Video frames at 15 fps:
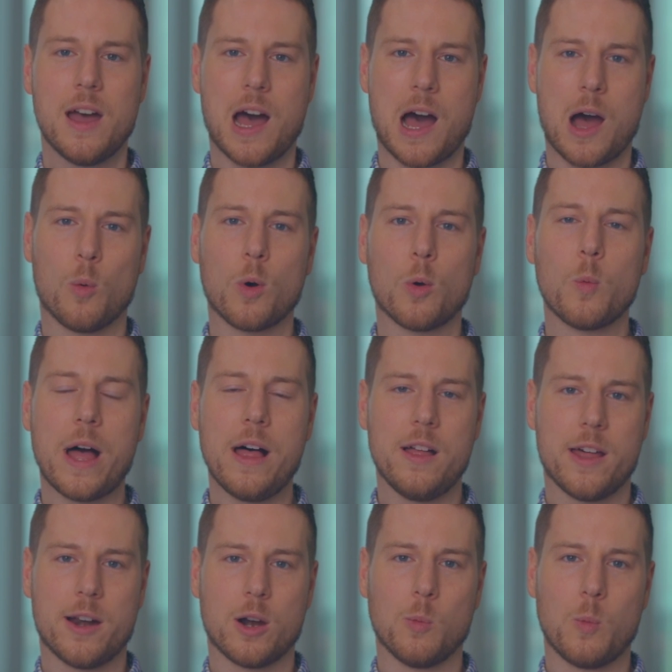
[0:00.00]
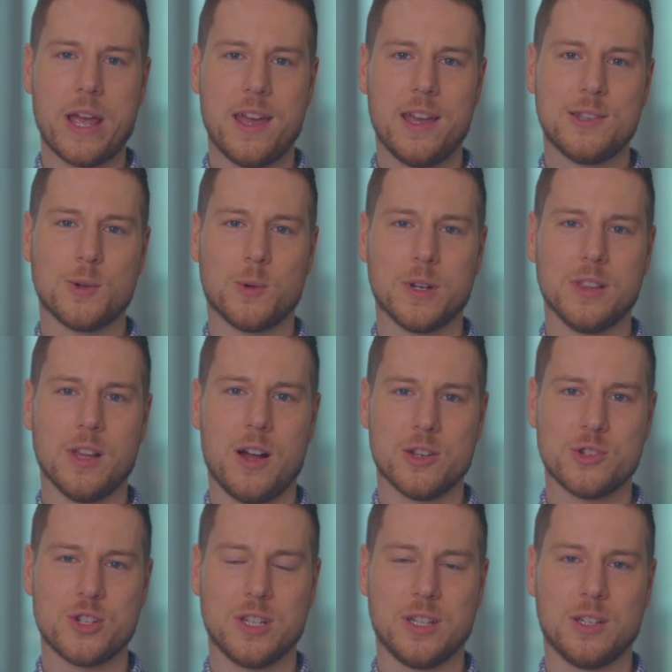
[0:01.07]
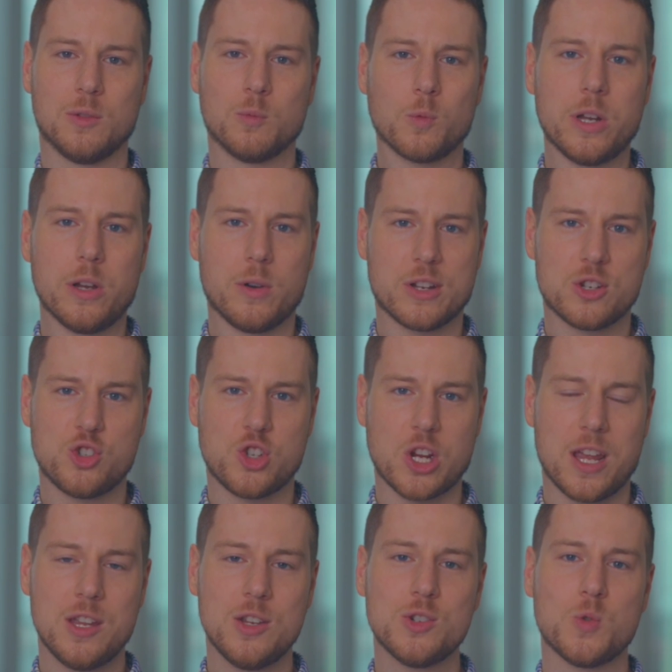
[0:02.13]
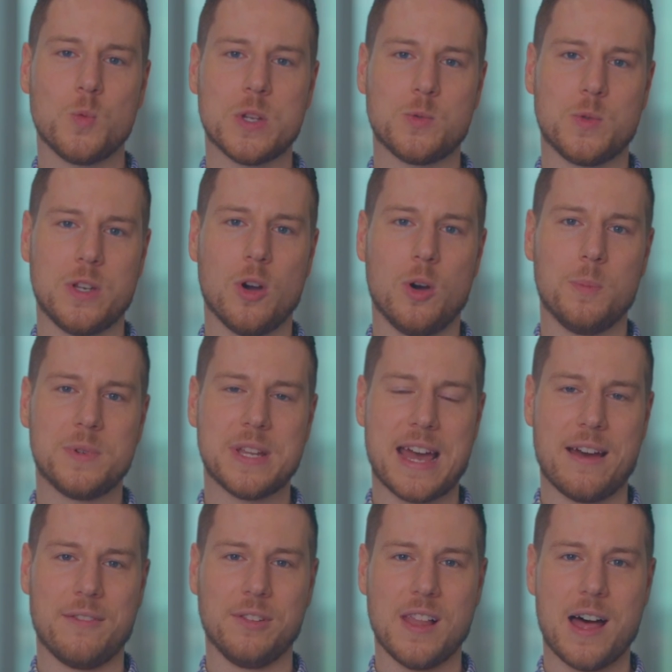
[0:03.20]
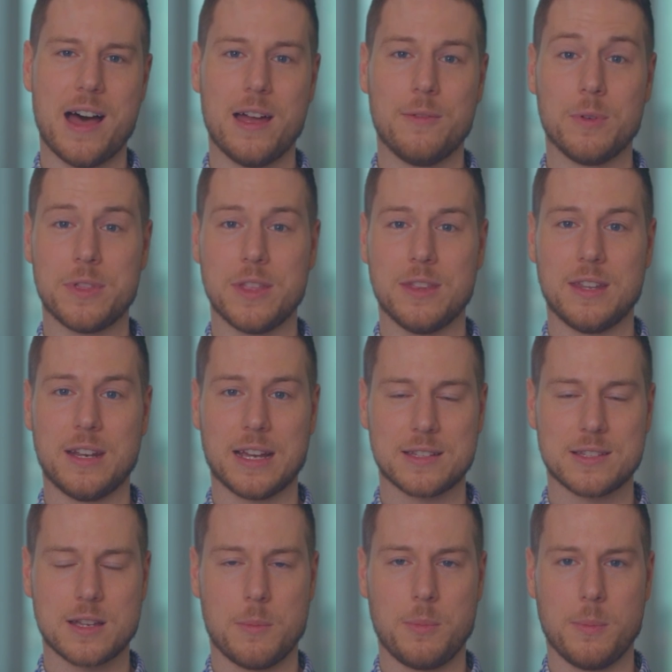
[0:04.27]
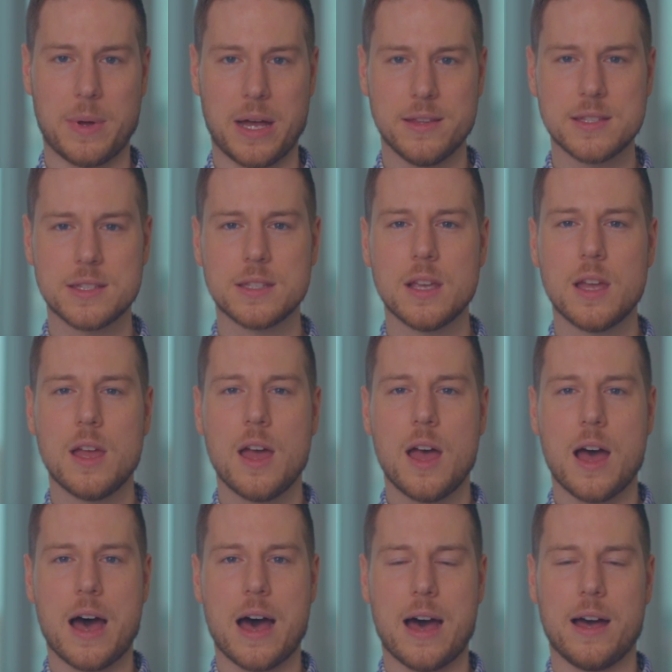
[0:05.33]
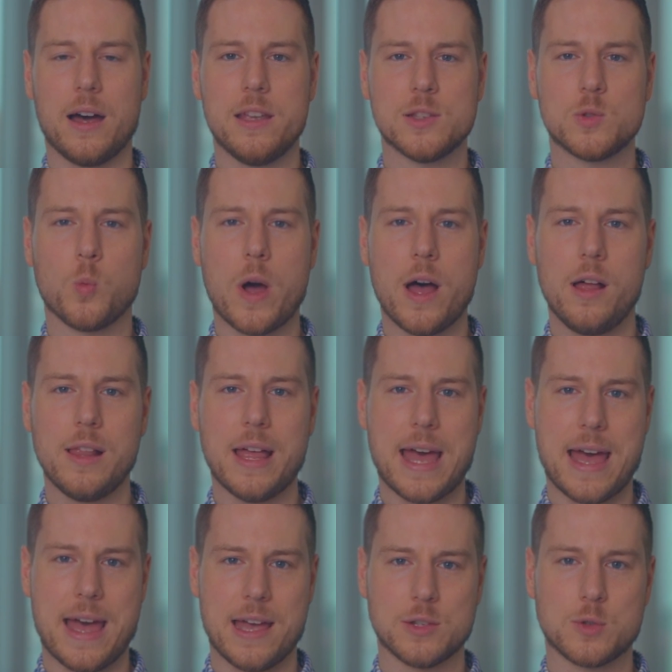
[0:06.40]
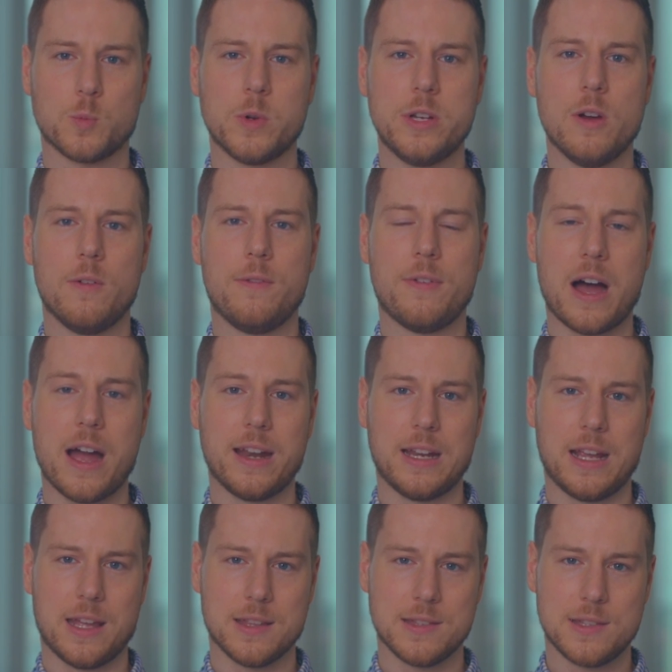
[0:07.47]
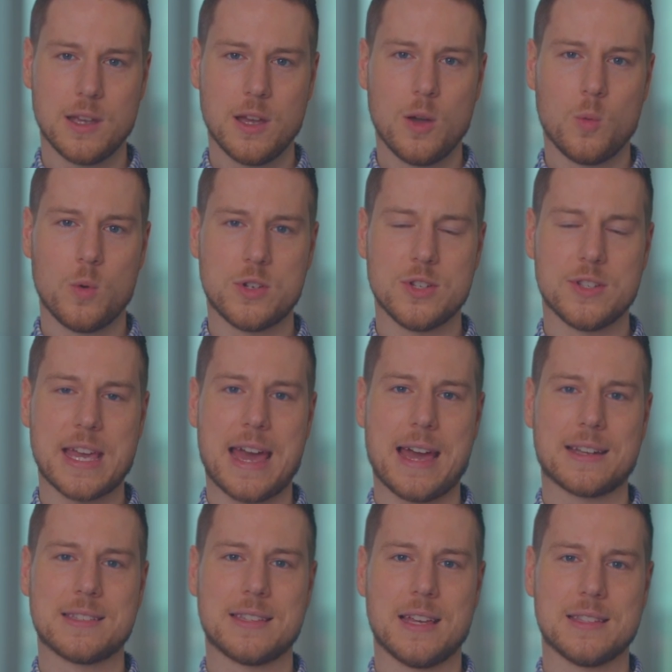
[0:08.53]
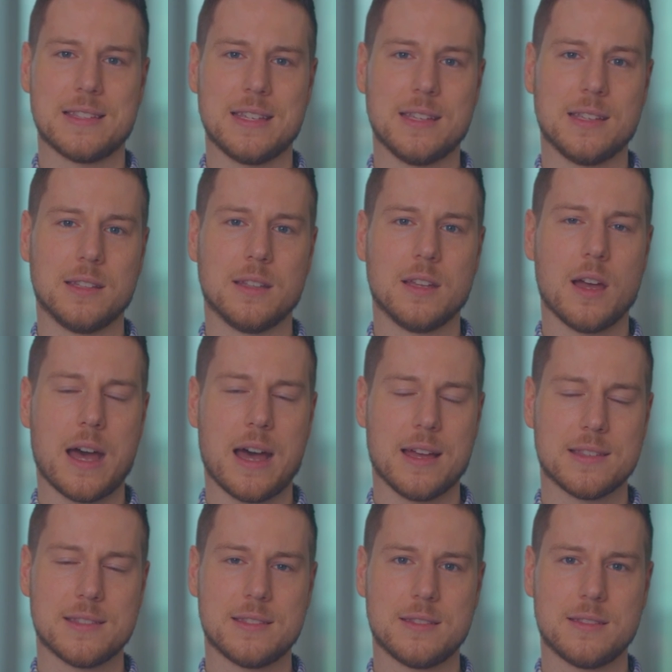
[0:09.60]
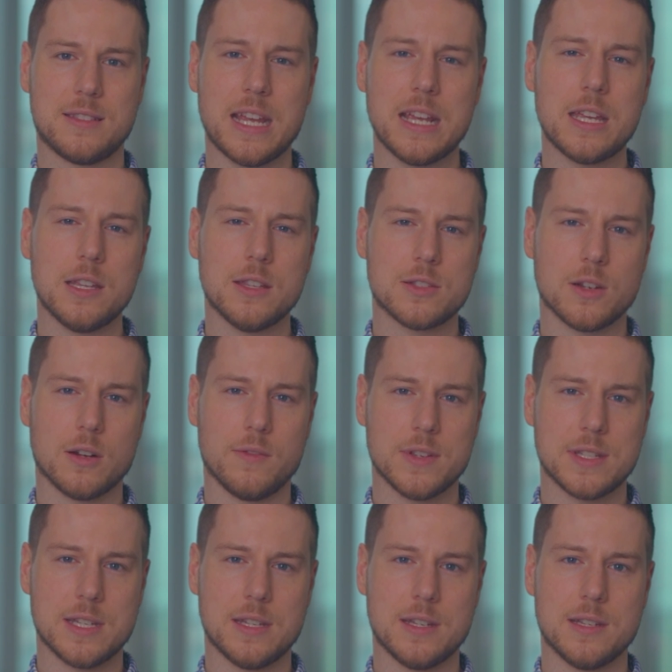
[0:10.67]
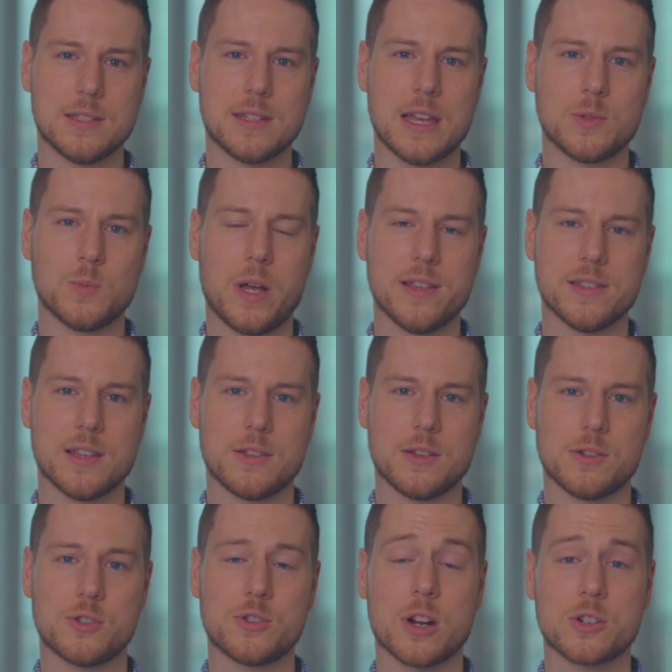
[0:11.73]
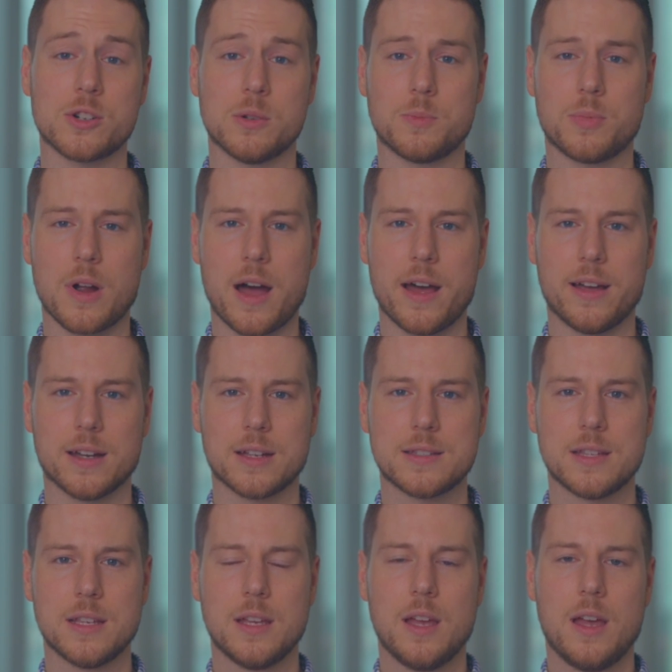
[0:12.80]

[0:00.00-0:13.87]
We're well on our way toward launching RioExchange, which we hope to have live within the next couple months. As well as Rio Finance, which is accessing staking services as well as other structured products.